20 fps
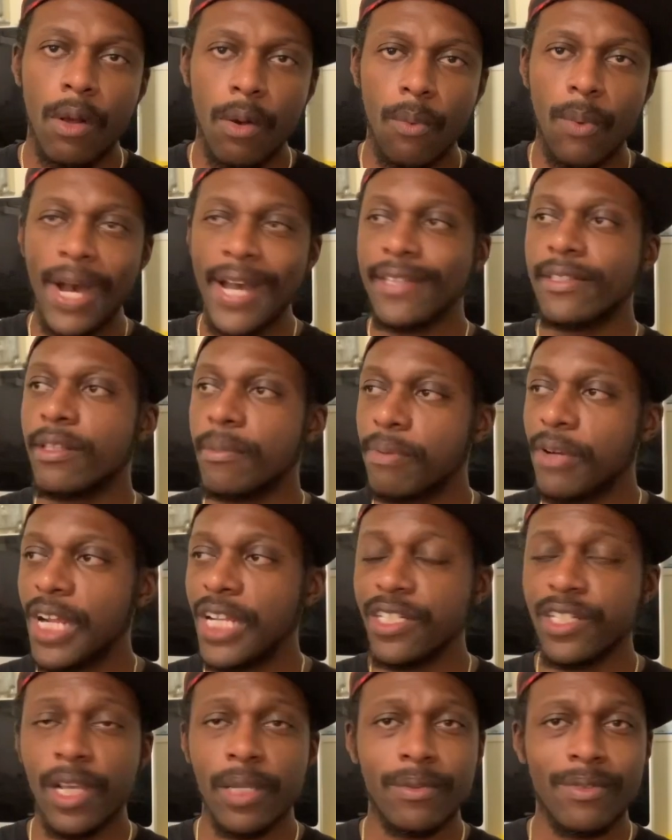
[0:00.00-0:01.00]
why is
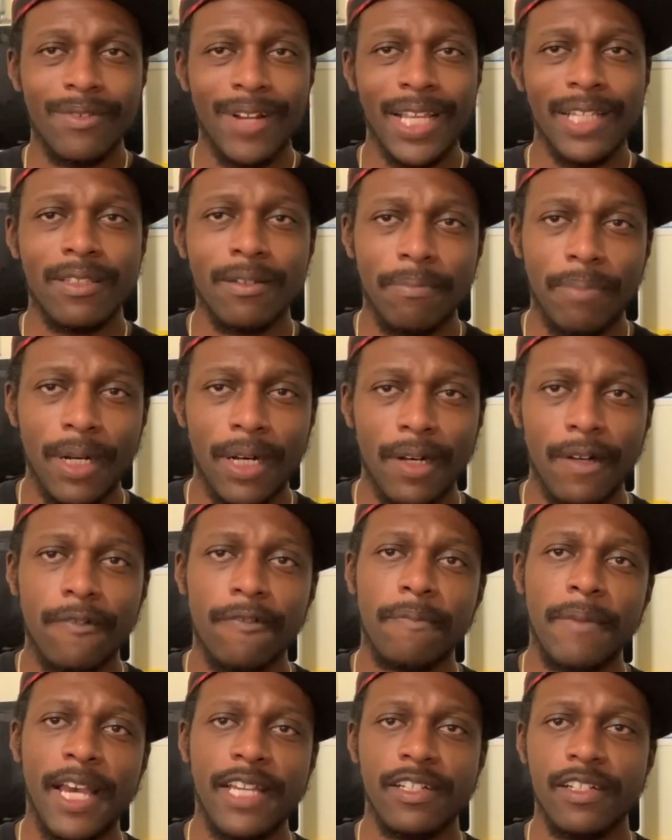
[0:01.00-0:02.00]
LeBron James ranked above
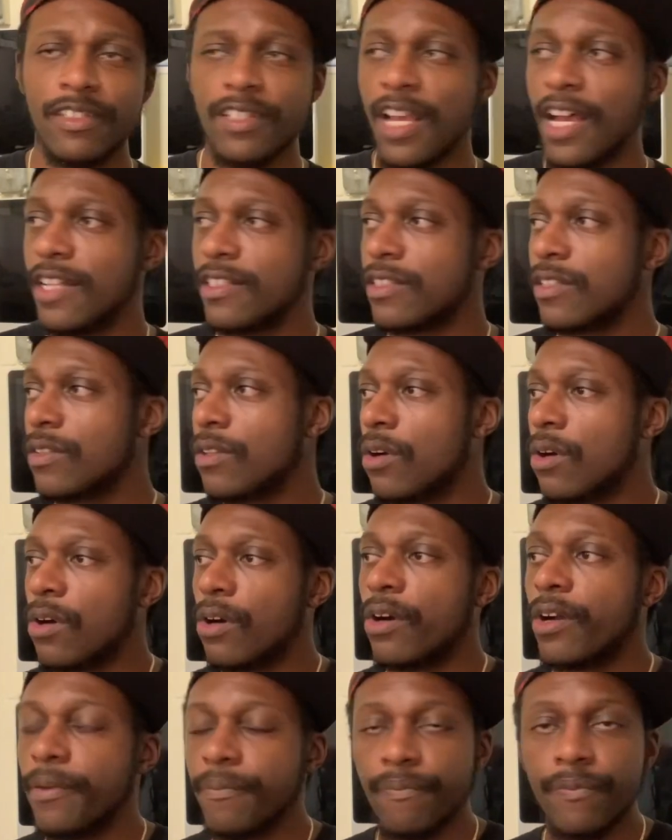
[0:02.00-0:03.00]
Magic Johnson,
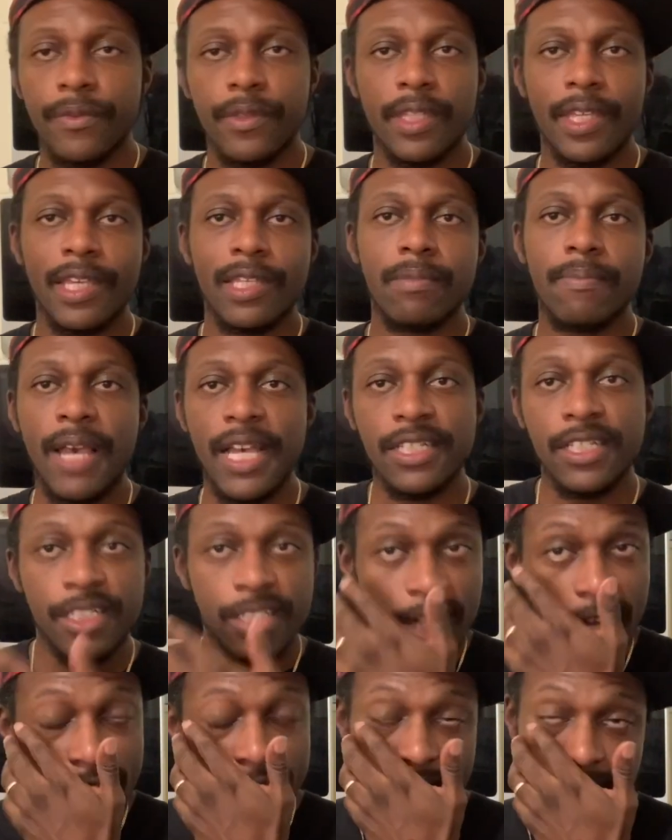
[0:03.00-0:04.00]
or is Magic
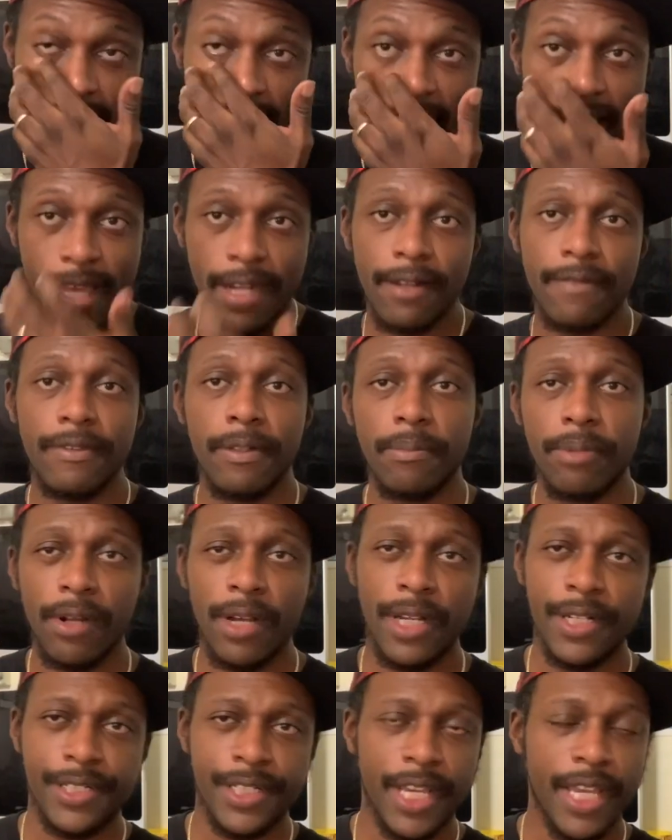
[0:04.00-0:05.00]
Johnson ahead of
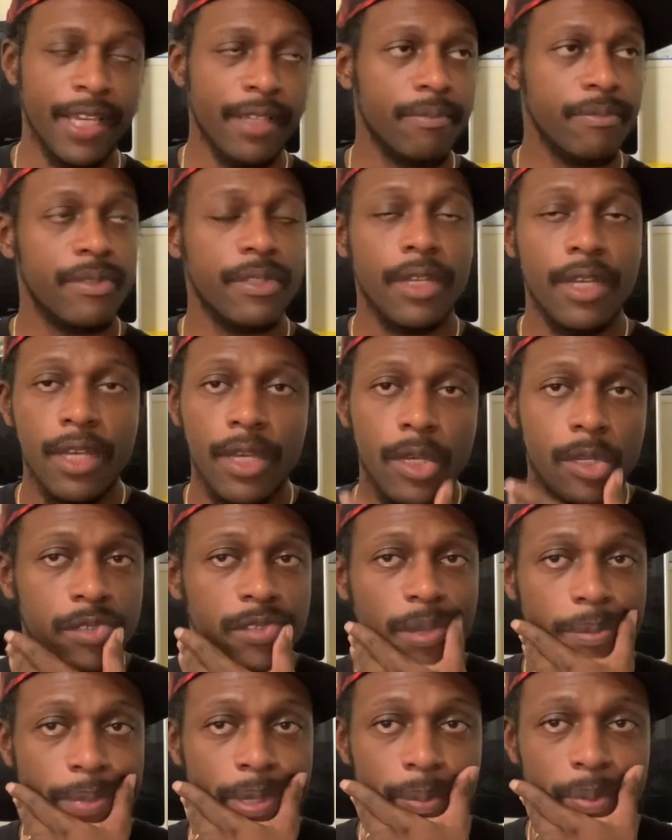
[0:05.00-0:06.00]
LeBron James?
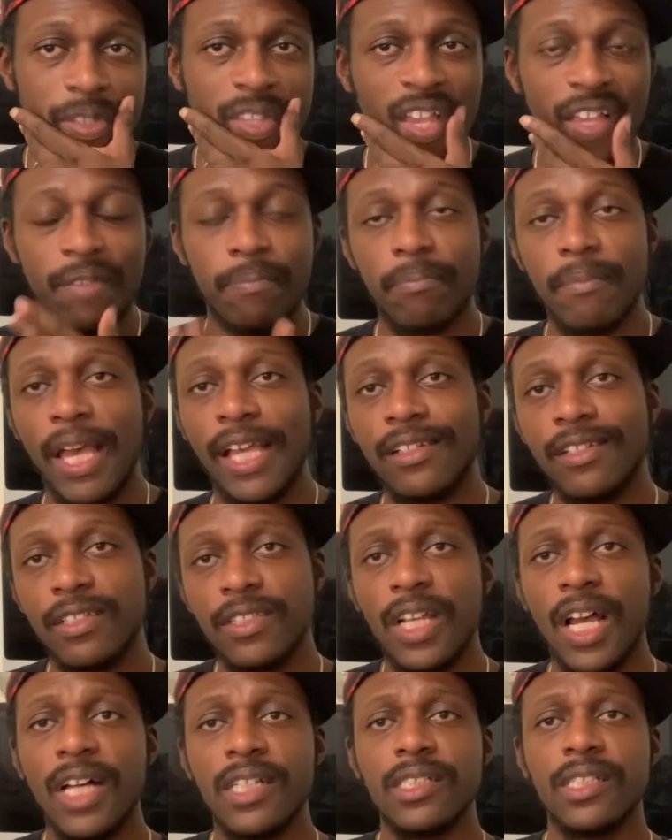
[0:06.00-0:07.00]
Some people think Magic
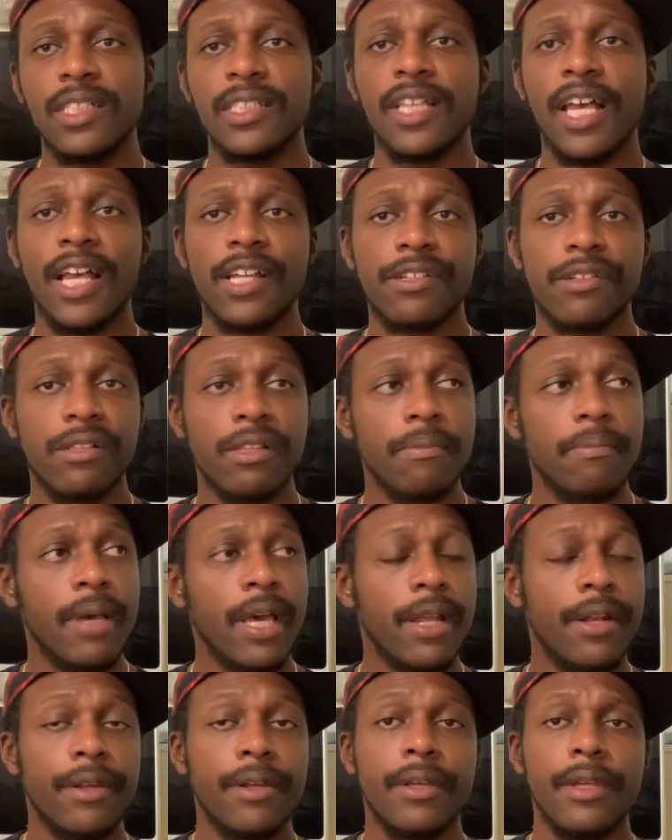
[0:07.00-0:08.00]
Johnson is actually
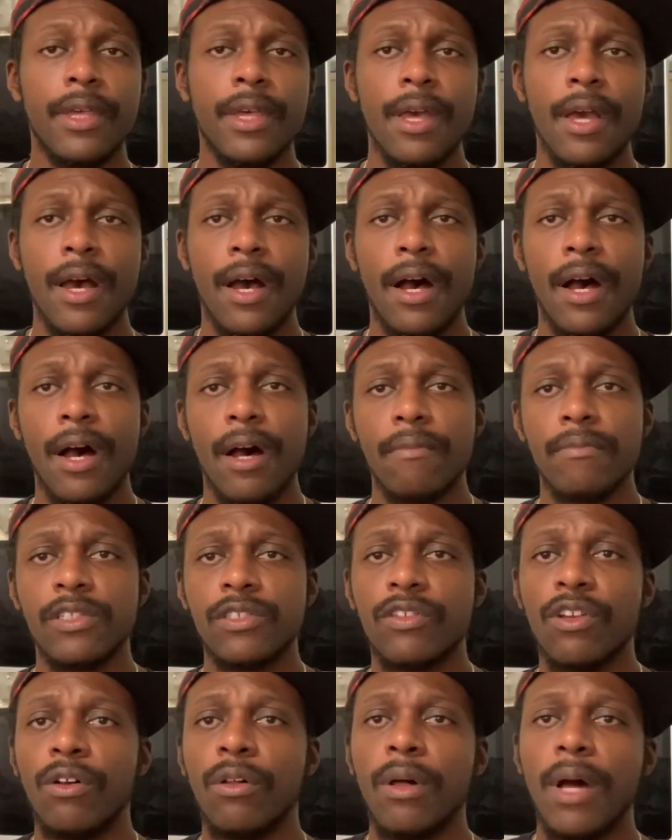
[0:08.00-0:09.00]
better. I'm going
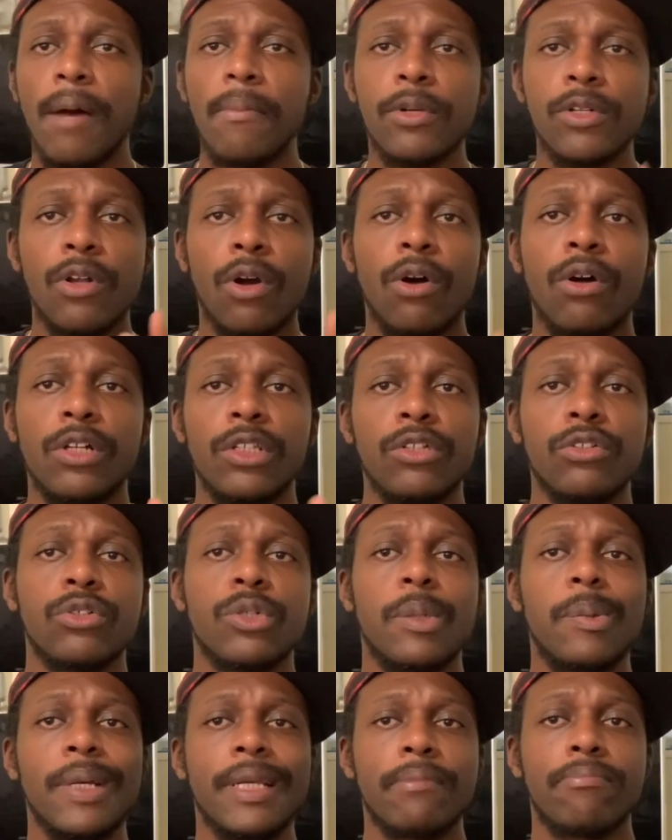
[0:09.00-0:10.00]
to go a little
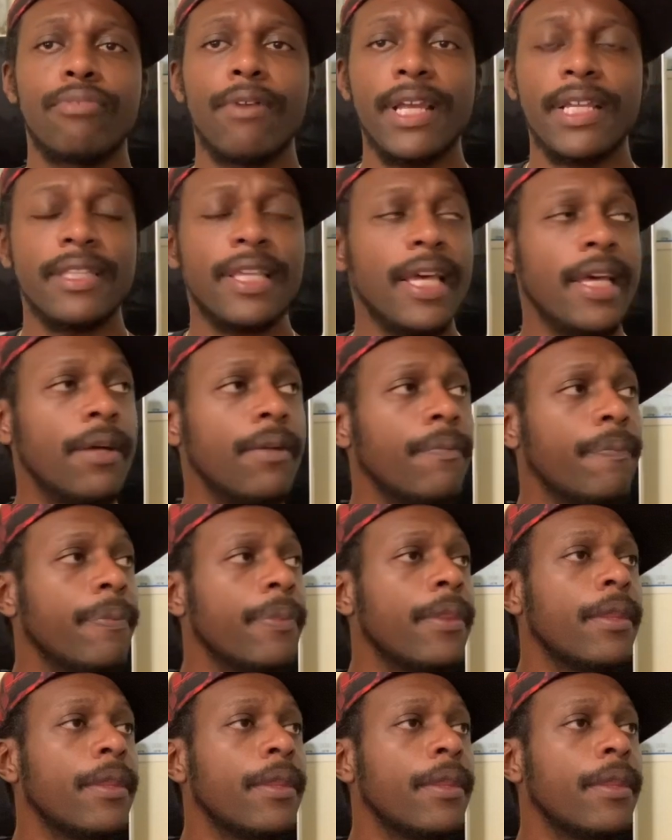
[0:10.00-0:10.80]
quick breakdown